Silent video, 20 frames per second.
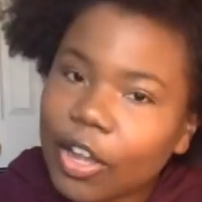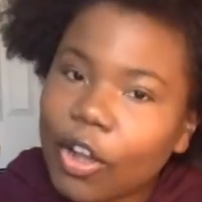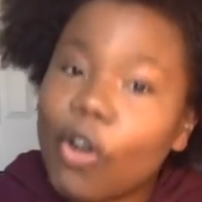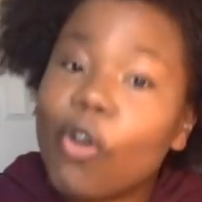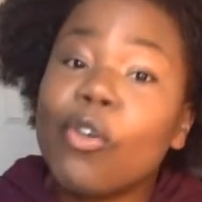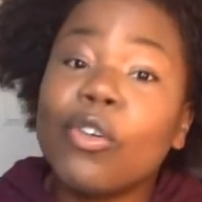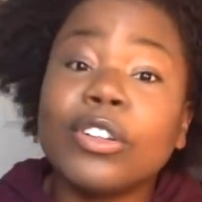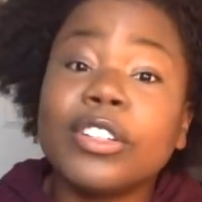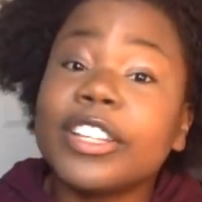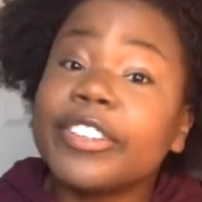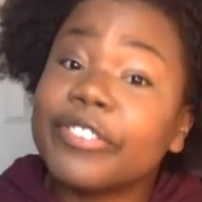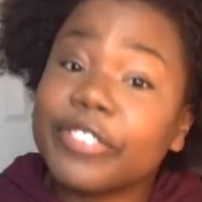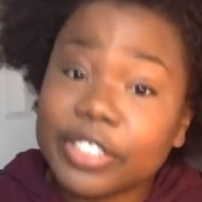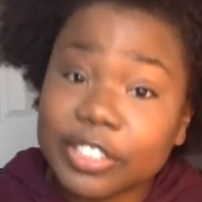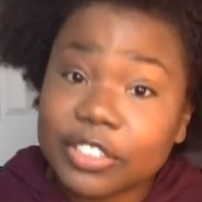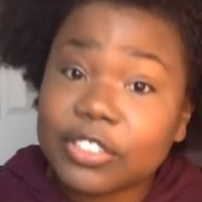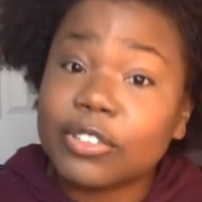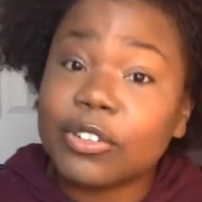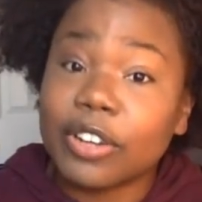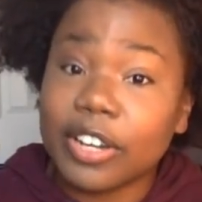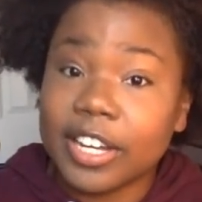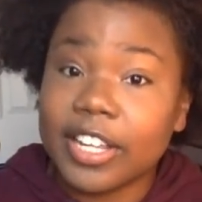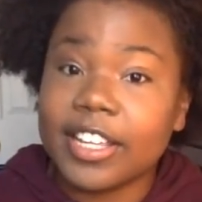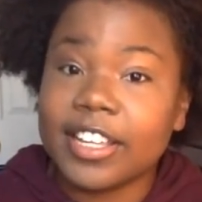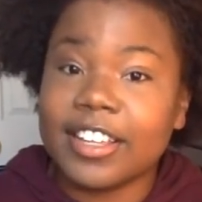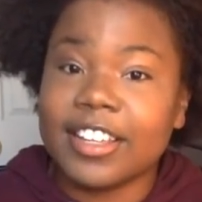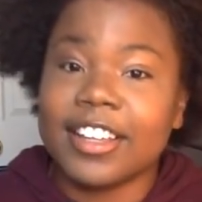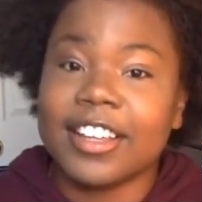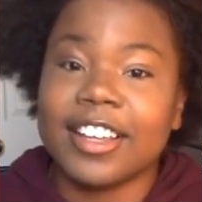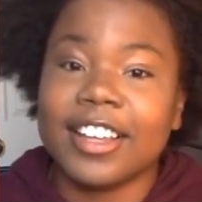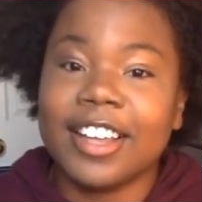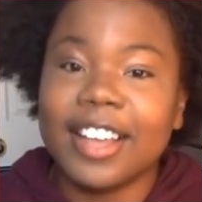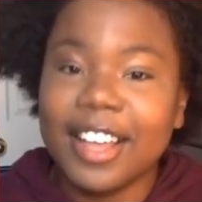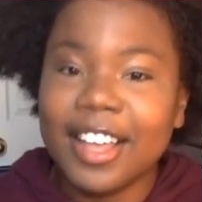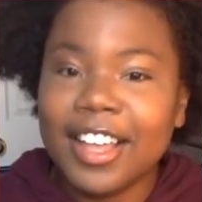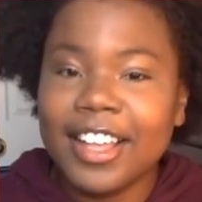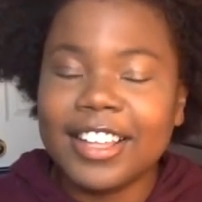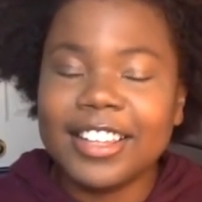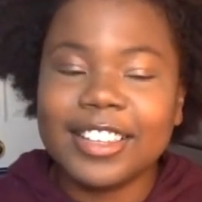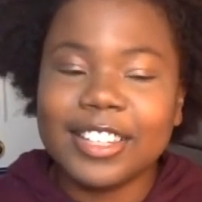whole different story.
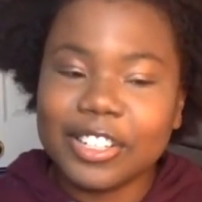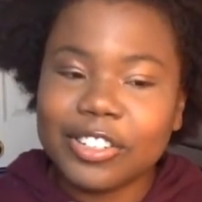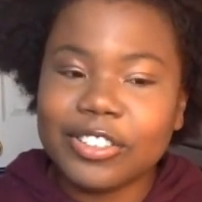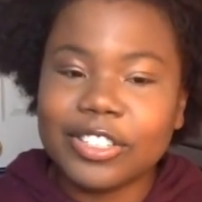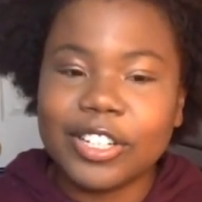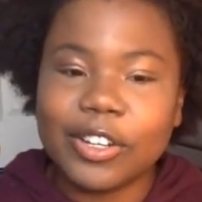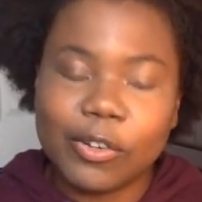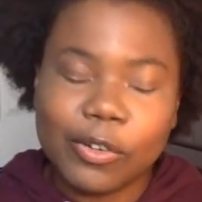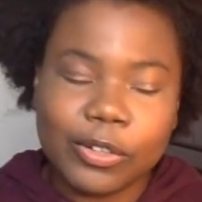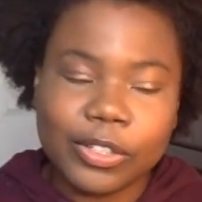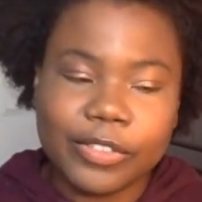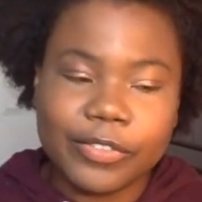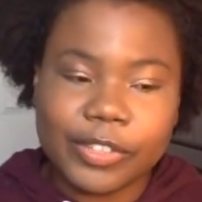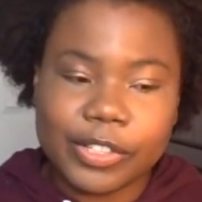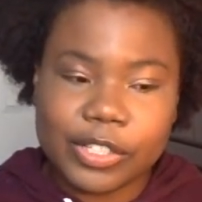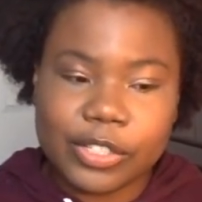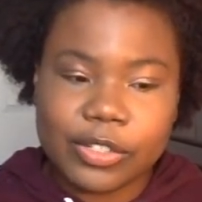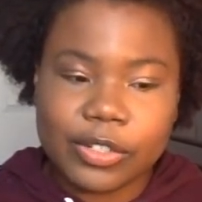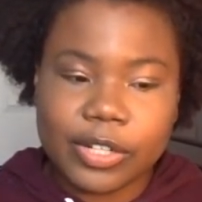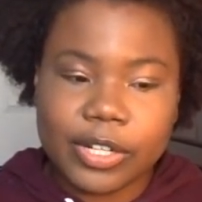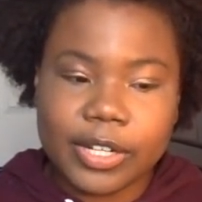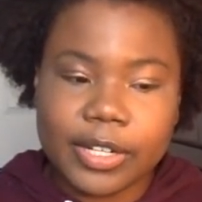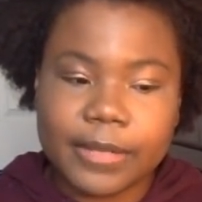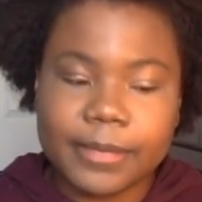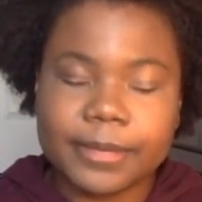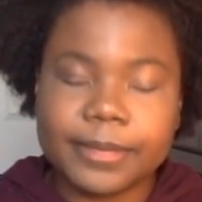Literally a whole different story.